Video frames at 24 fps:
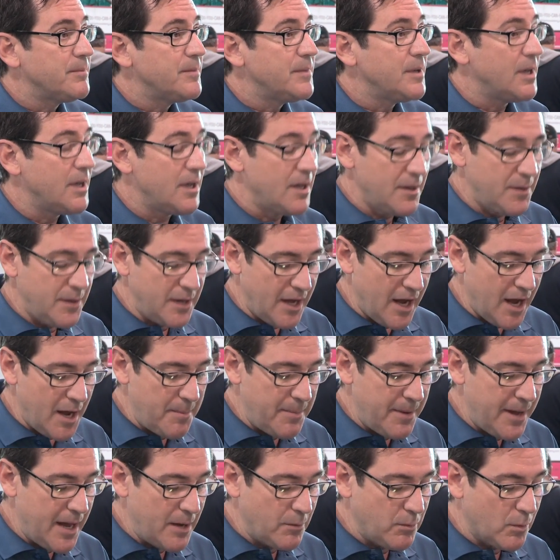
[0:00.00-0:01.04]
Uh, the
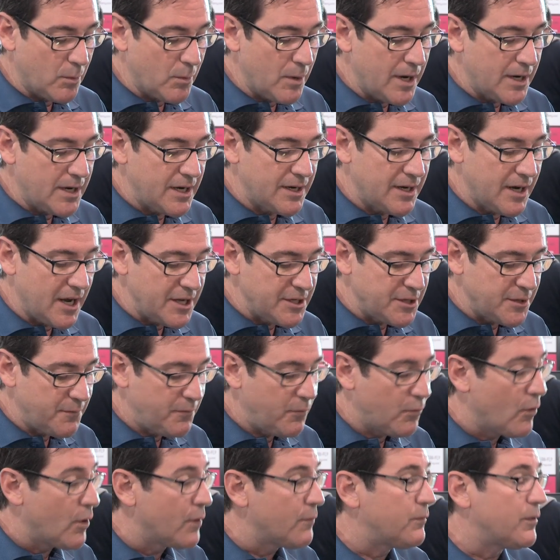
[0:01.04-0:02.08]
iPad will recognize that
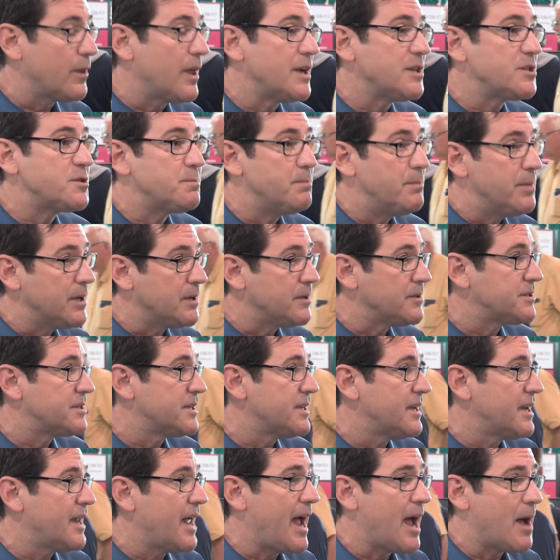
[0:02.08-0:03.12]
ForeFlight's built
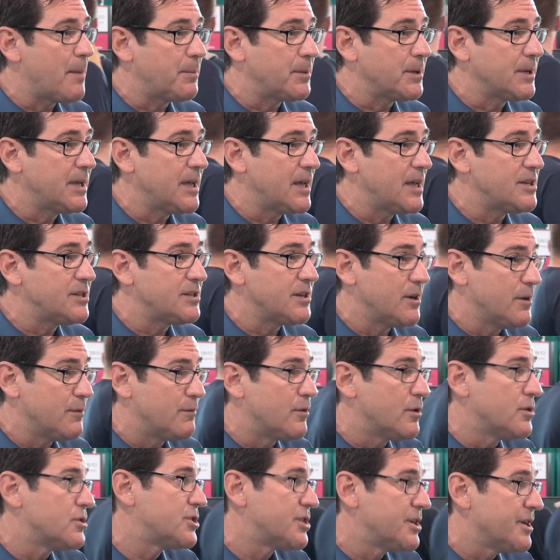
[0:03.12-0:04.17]
an application, or
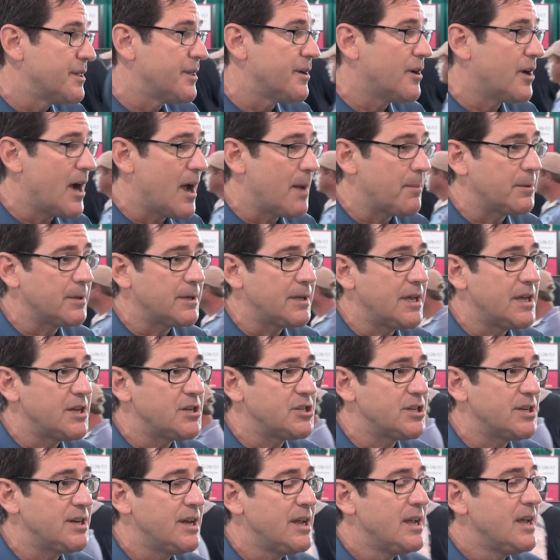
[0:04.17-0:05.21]
version of their
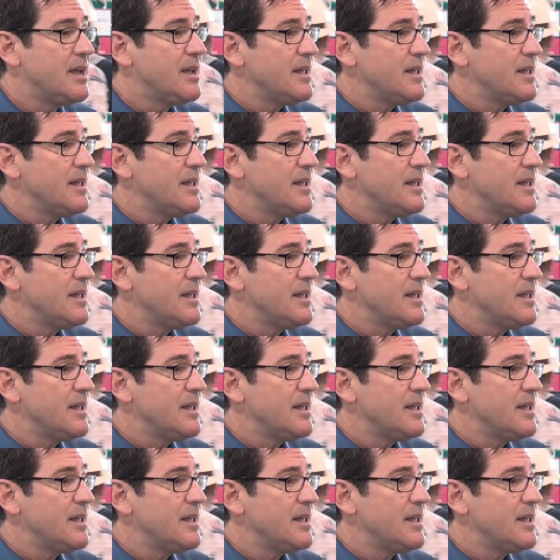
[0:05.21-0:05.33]
application,